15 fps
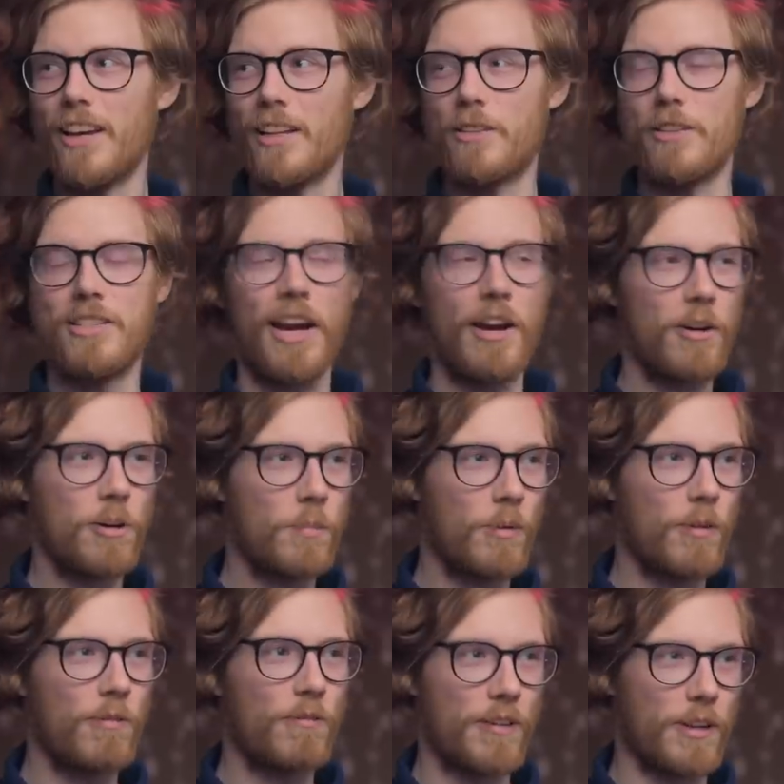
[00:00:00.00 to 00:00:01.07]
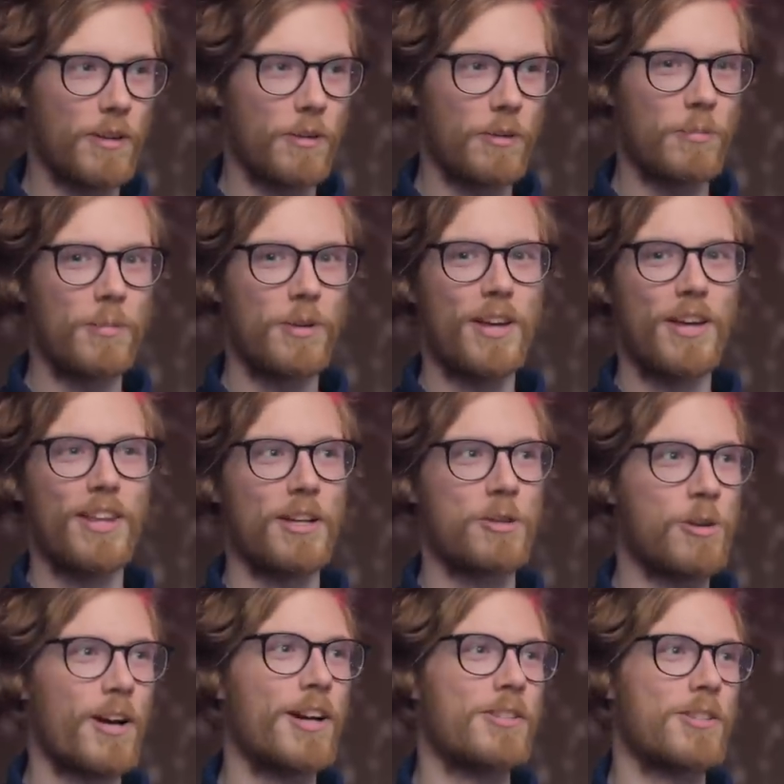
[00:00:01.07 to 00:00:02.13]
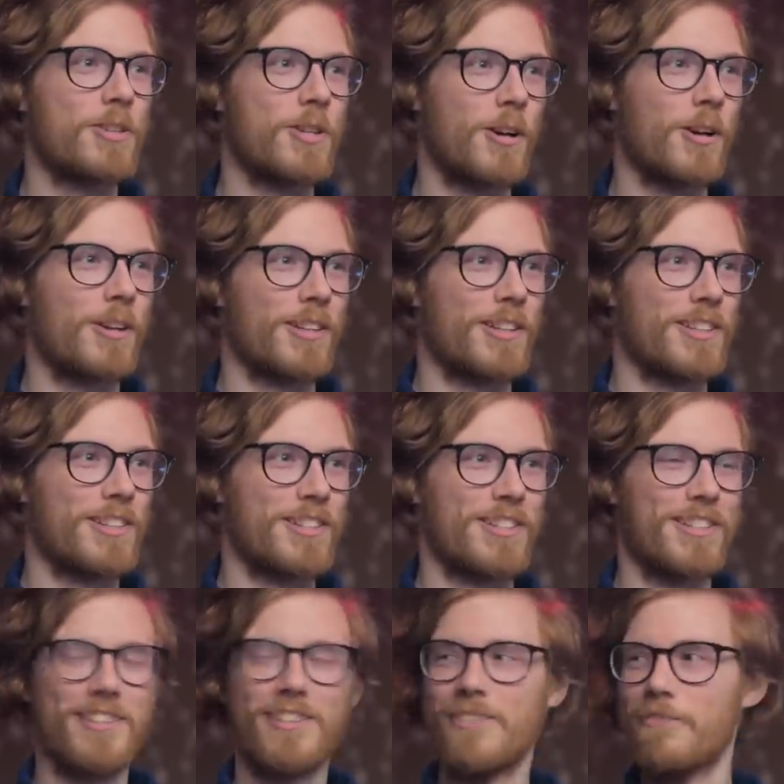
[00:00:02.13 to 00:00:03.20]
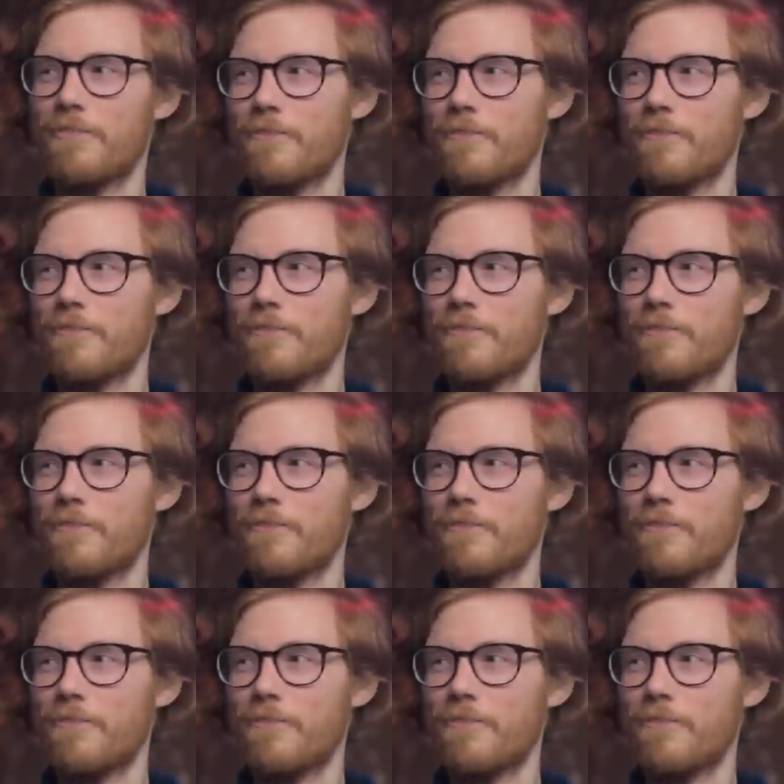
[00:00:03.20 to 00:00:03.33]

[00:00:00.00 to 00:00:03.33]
It's a terrible film that tries its hardest. Yeah.